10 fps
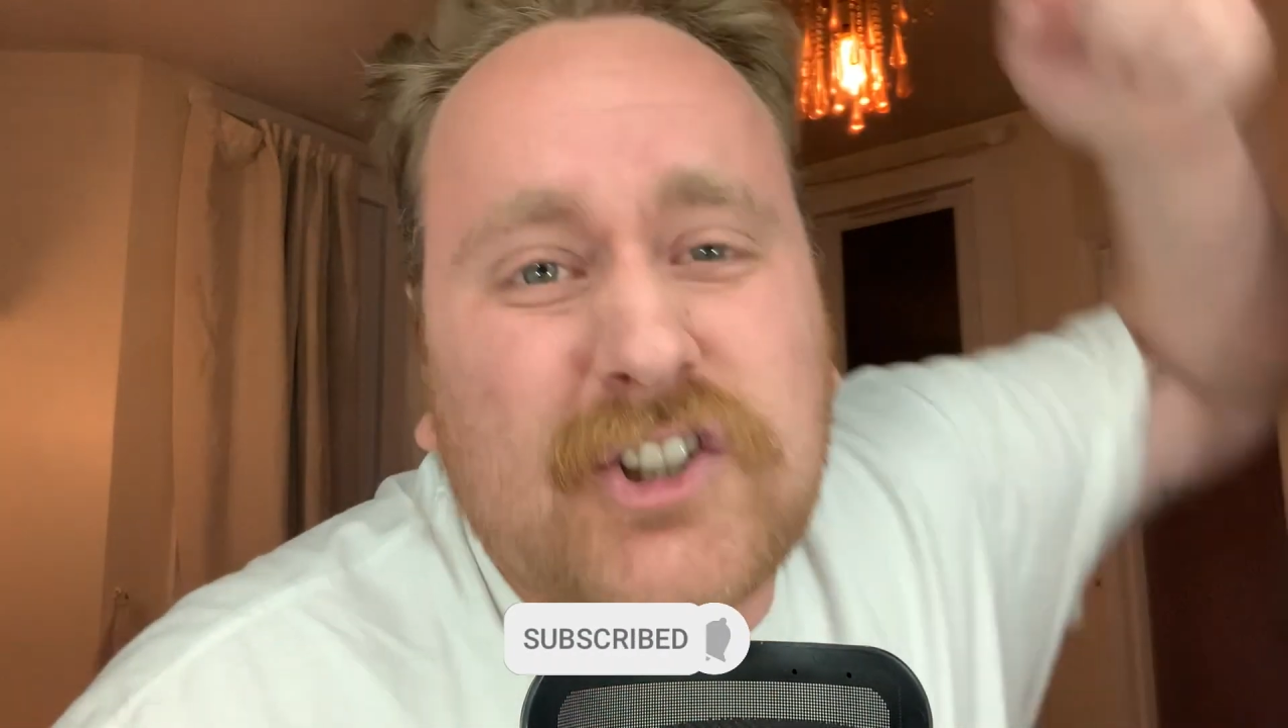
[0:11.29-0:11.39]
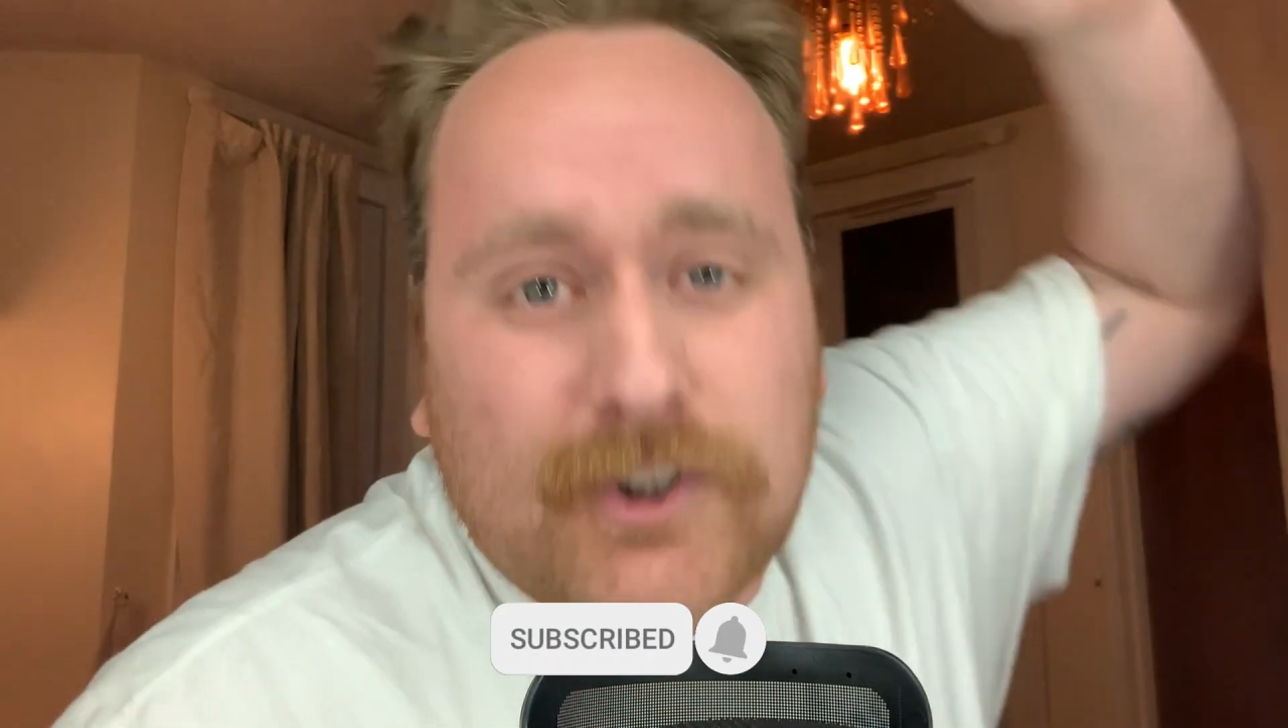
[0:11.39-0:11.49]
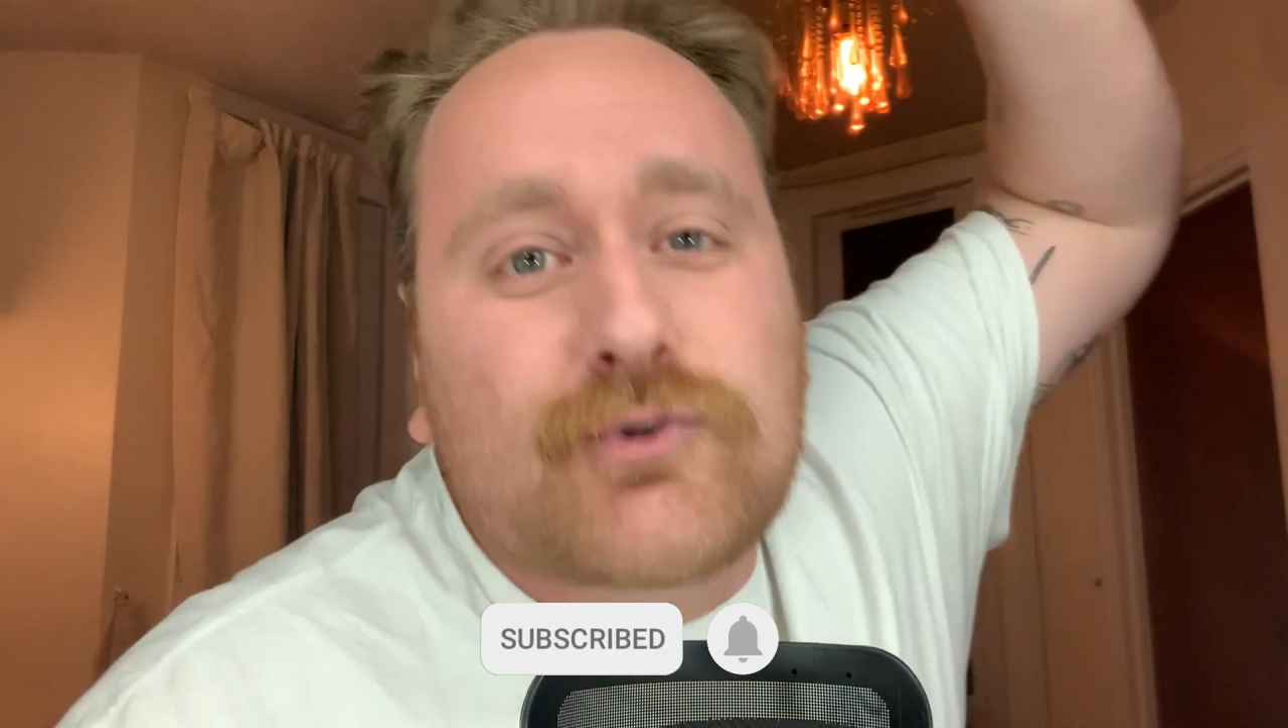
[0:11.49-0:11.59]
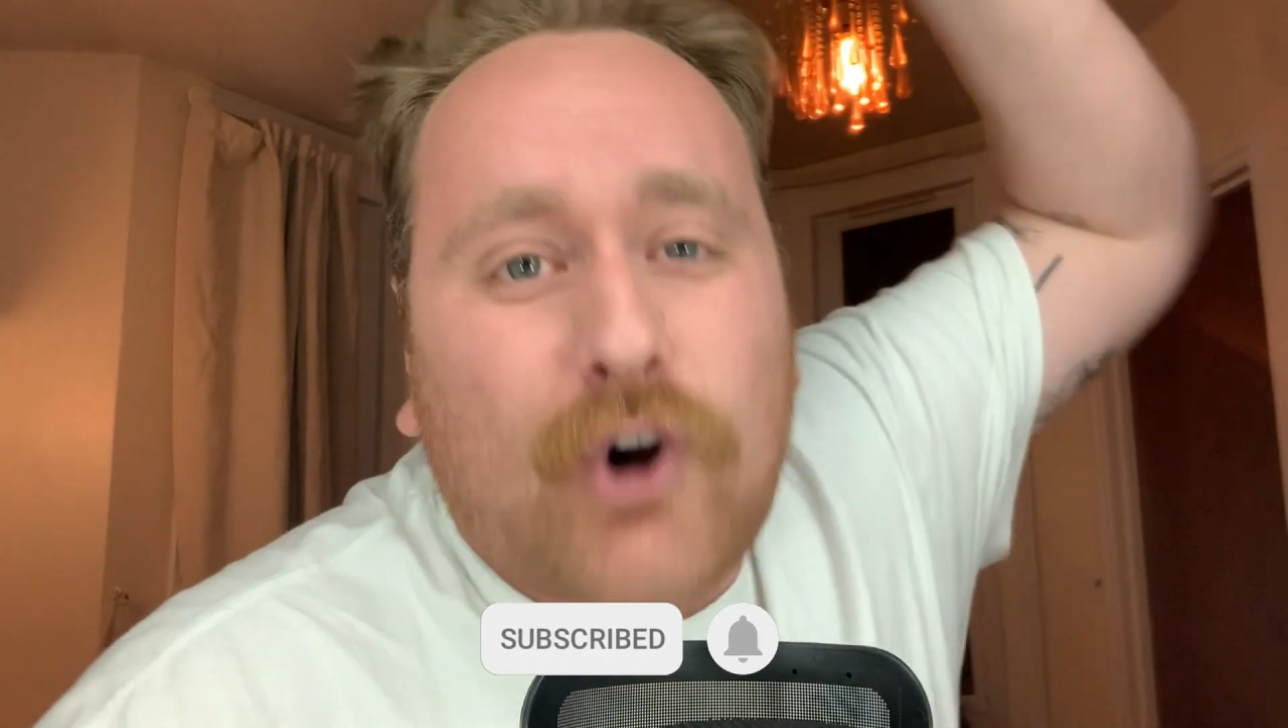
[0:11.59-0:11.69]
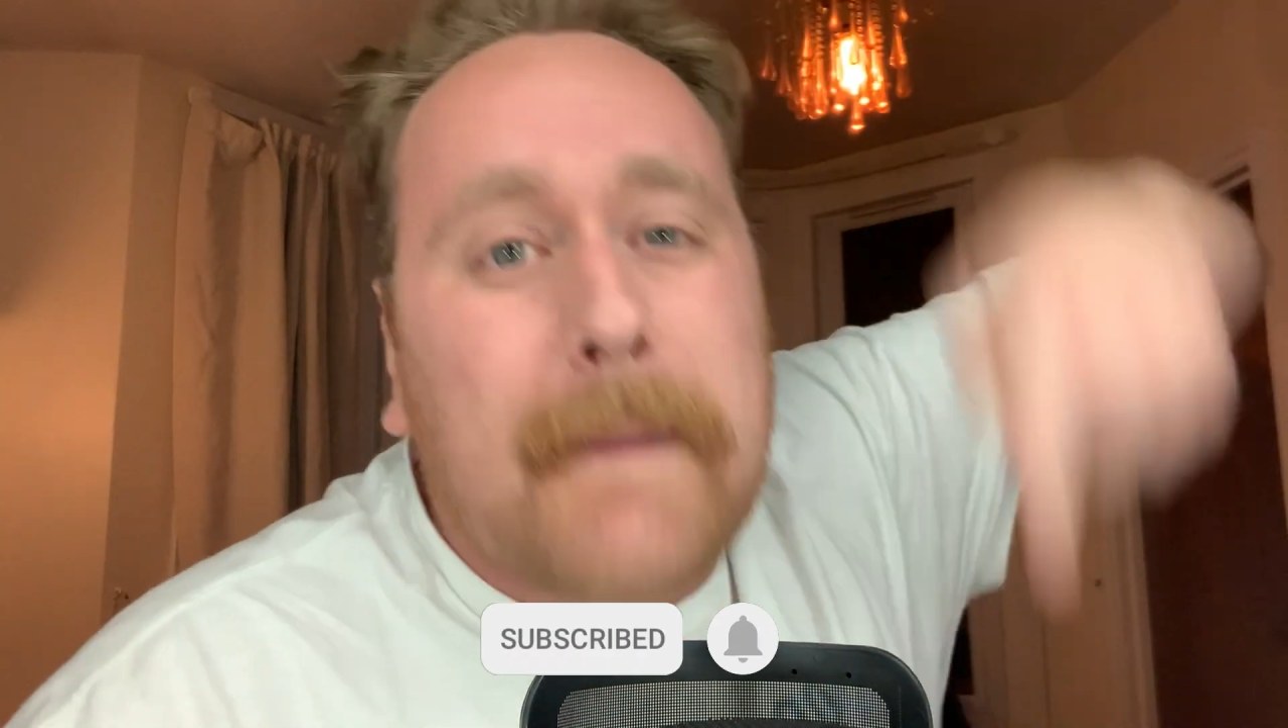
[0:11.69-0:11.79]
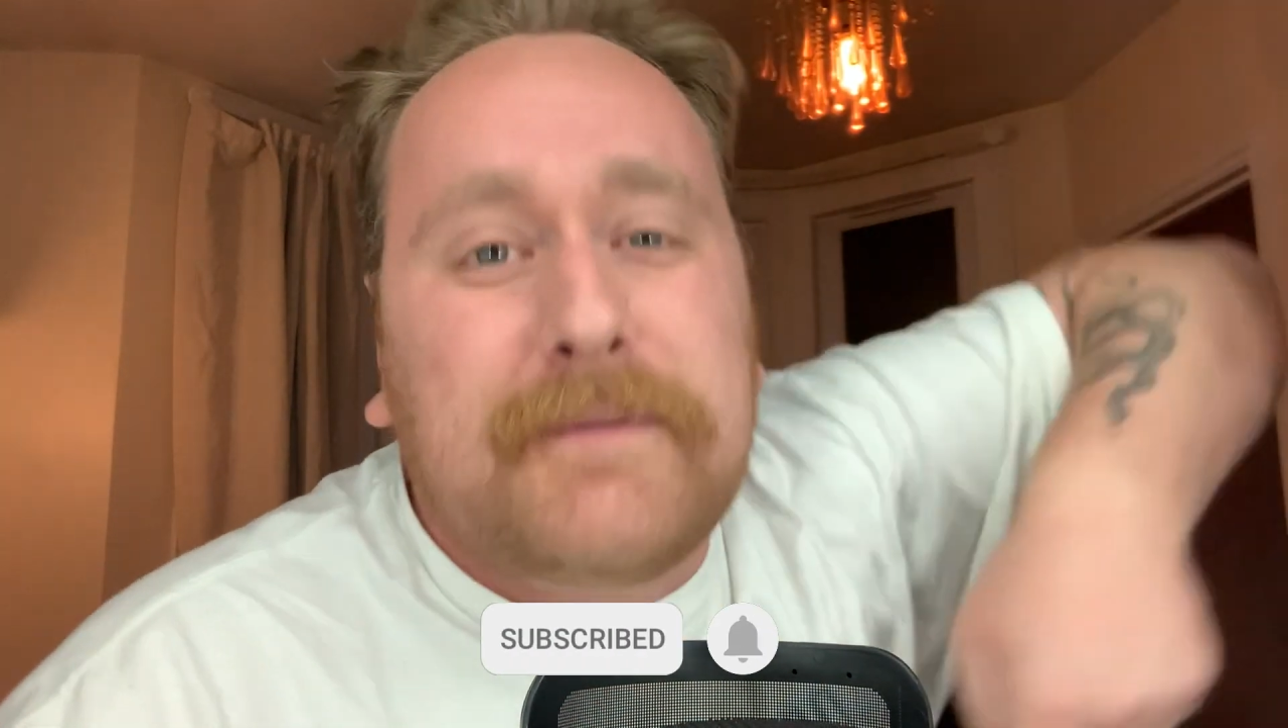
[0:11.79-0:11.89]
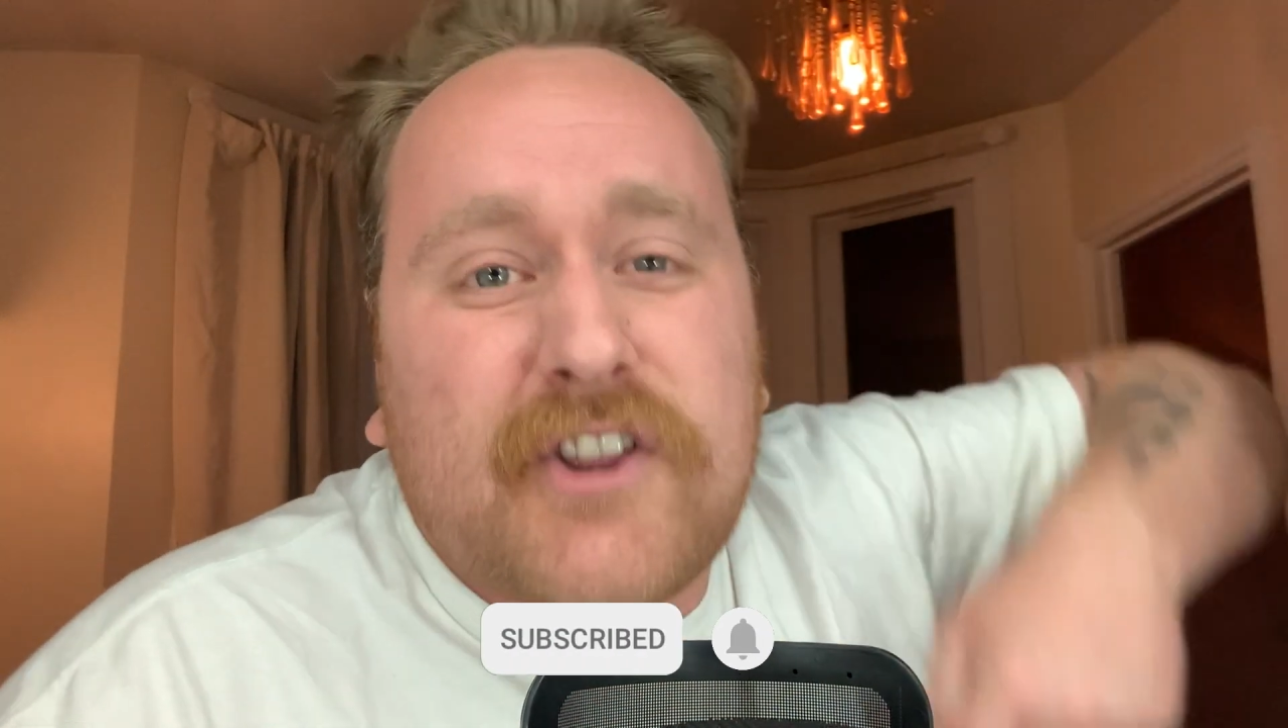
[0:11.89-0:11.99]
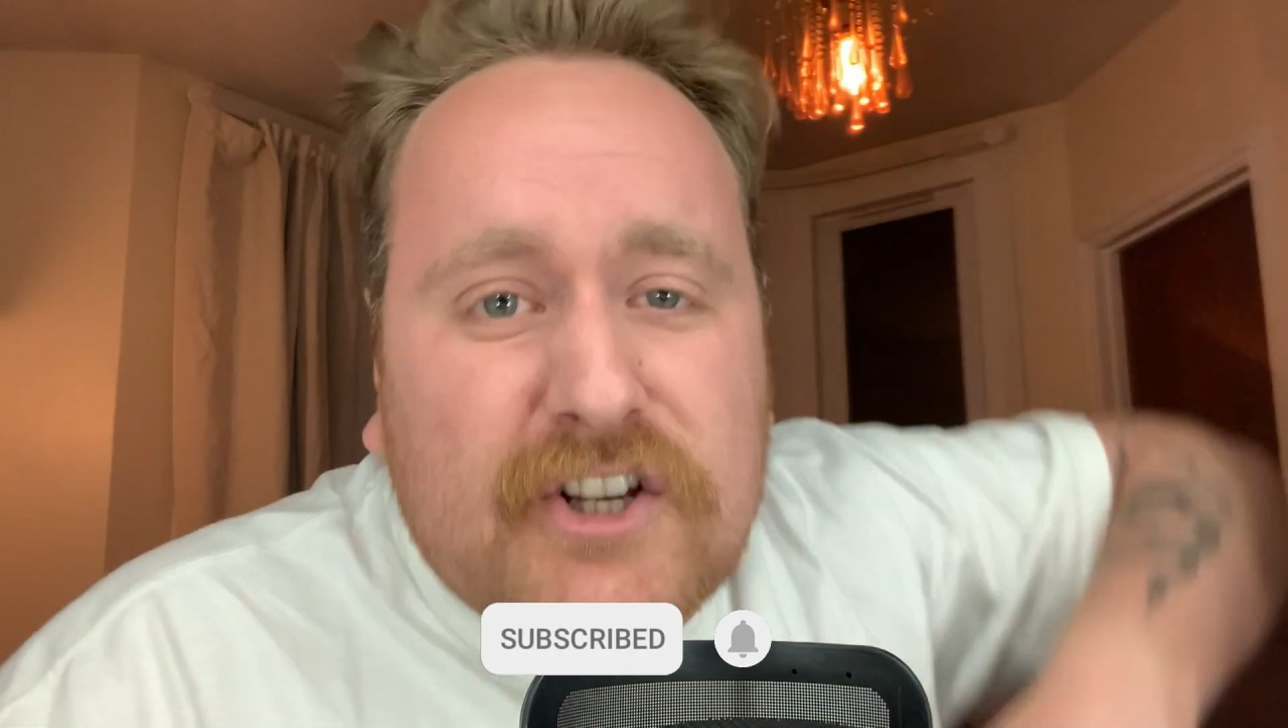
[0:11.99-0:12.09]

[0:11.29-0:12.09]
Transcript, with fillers: subscribe to the